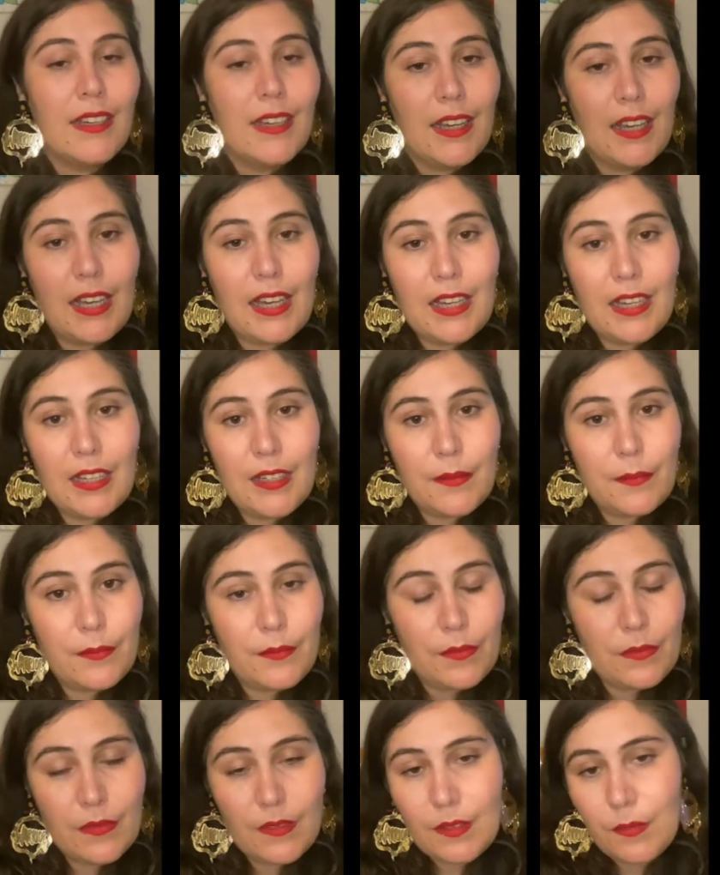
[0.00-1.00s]

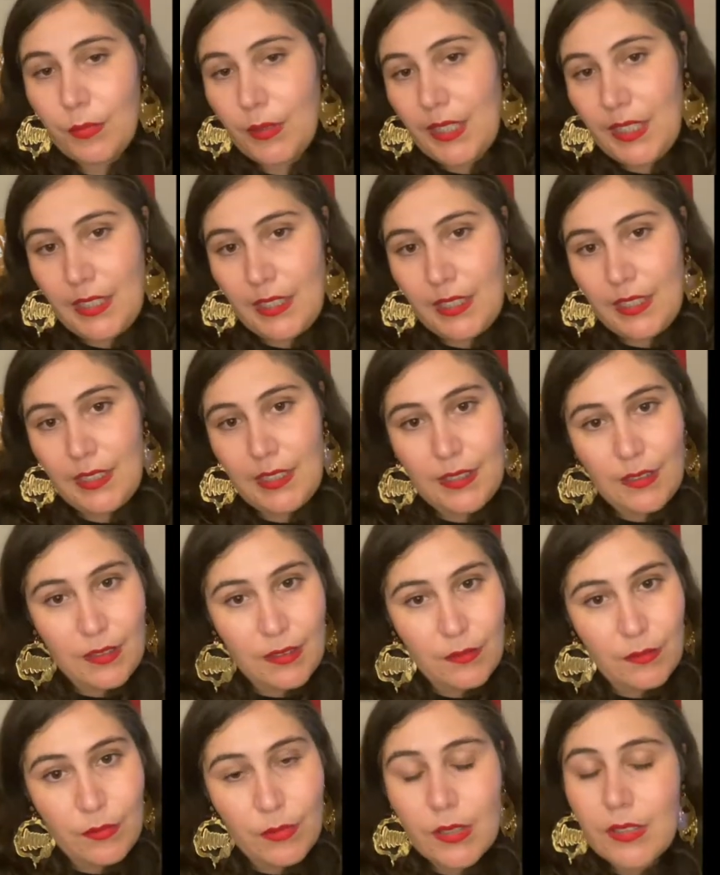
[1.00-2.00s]
We
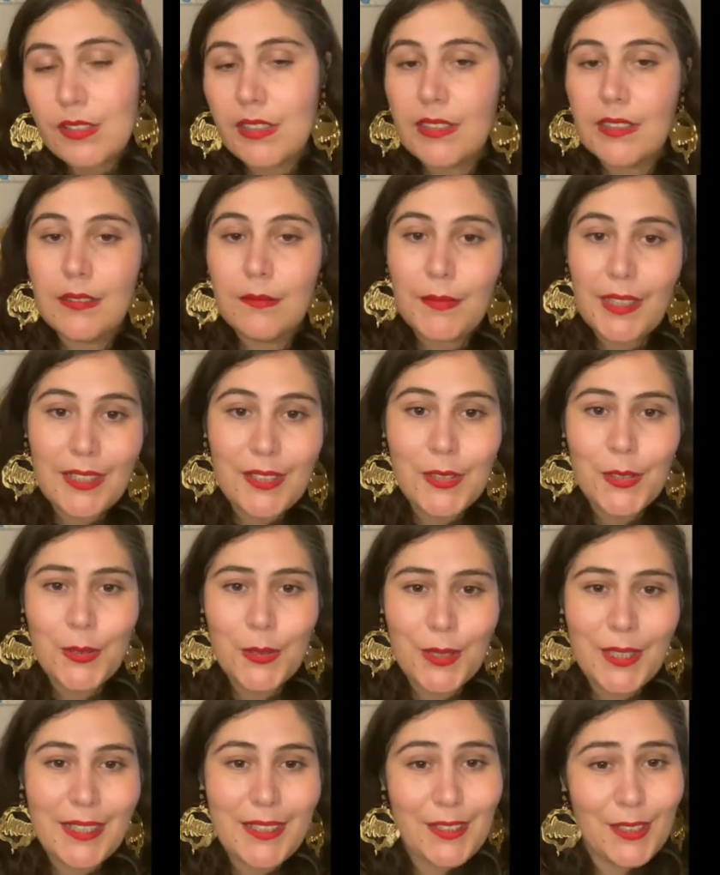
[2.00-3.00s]
want to make sure
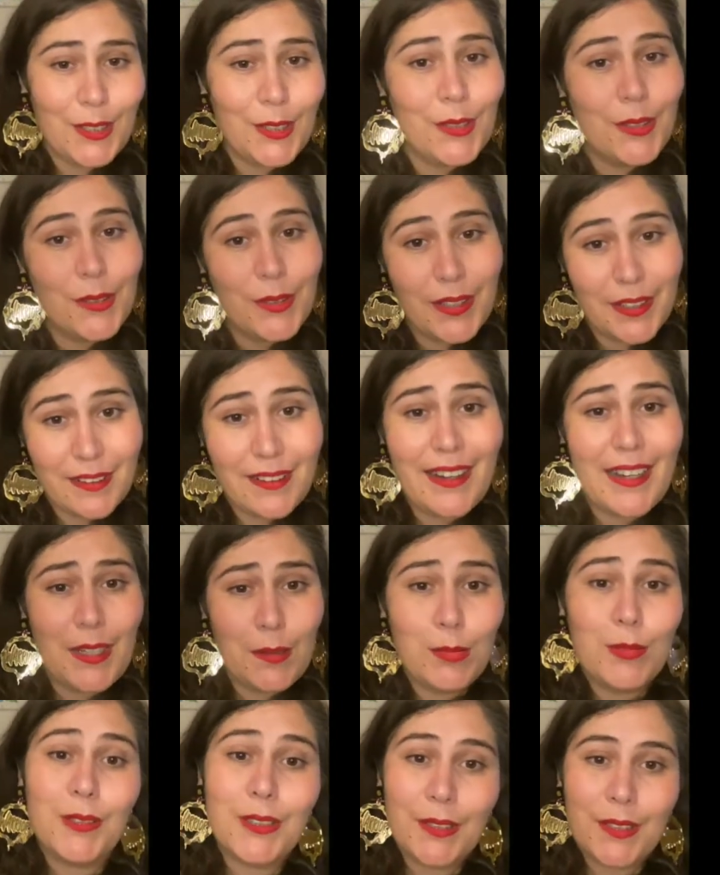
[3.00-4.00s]
that you are
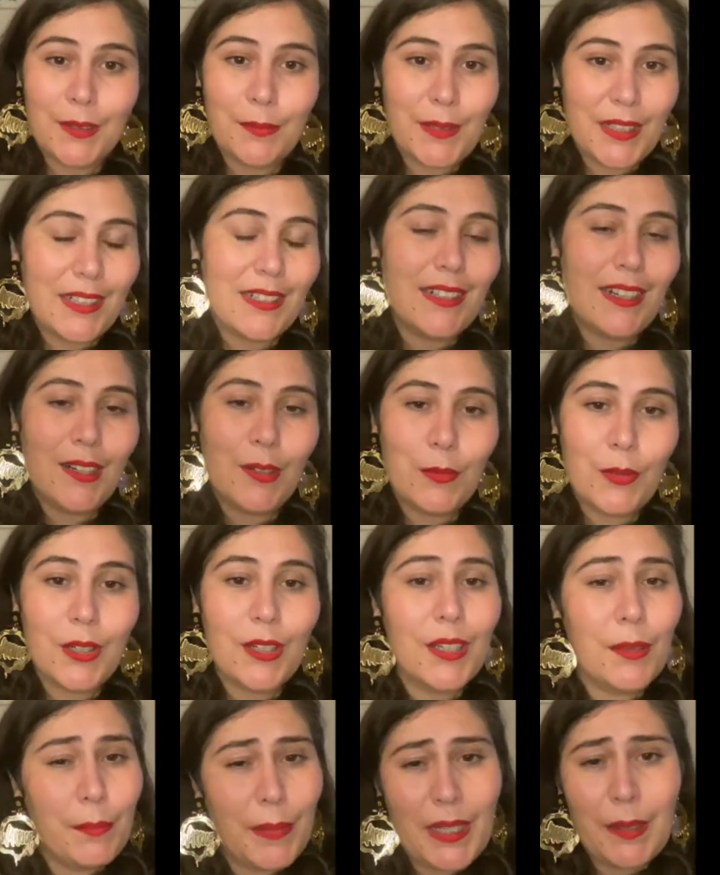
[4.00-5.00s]
able to submit an artwork
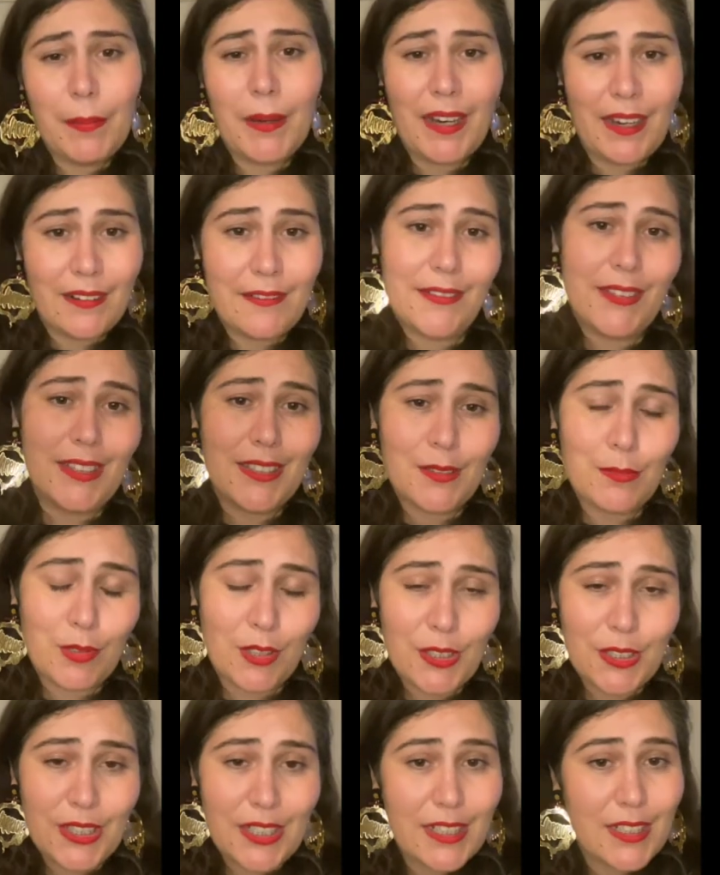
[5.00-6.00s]
and be a part of this
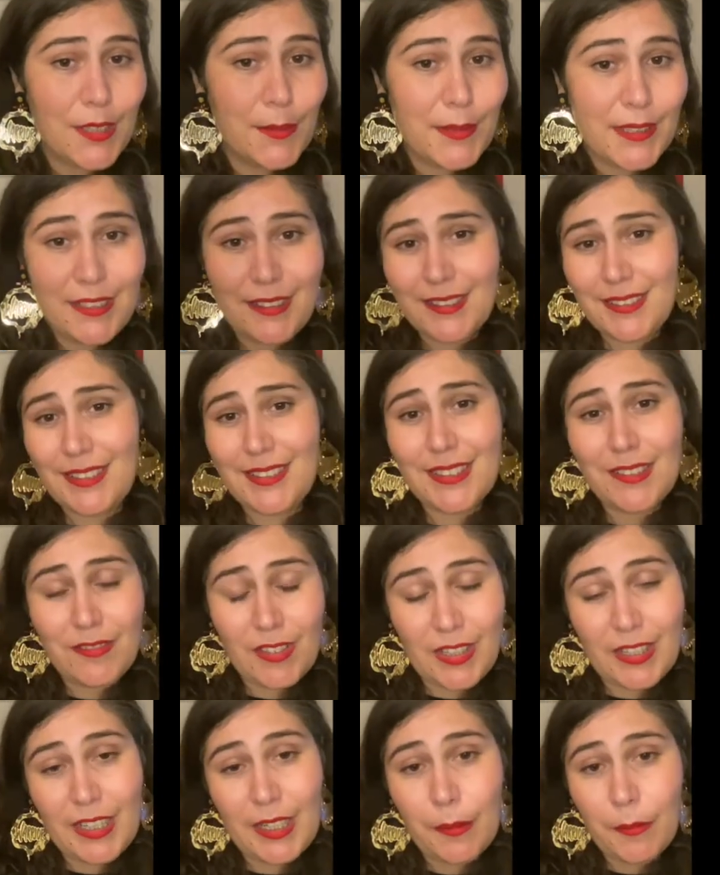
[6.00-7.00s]
project because it's
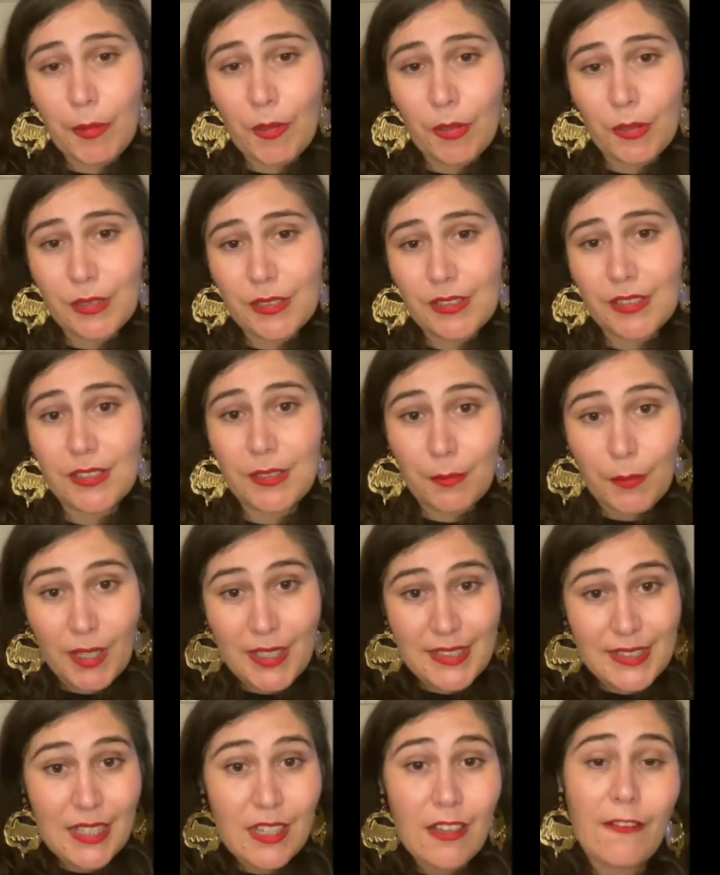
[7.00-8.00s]
very important to
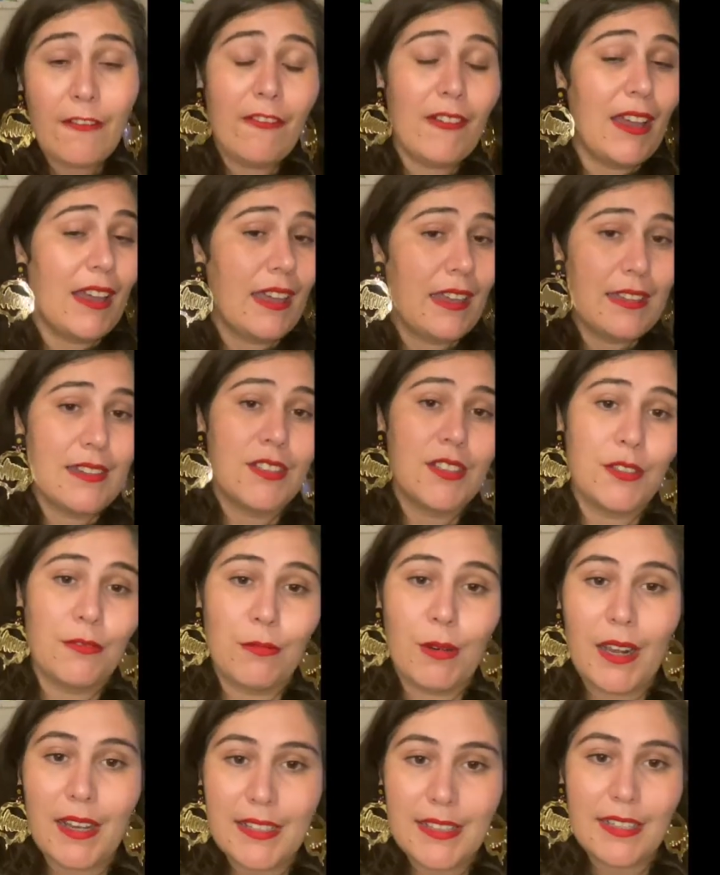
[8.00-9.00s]
myself and to
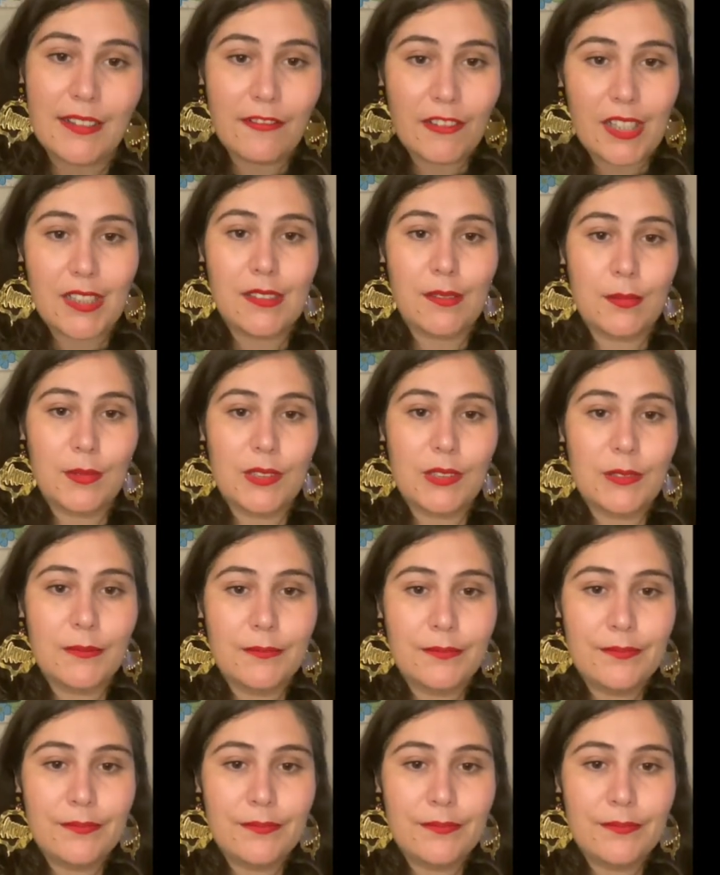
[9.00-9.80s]
Rising Festival.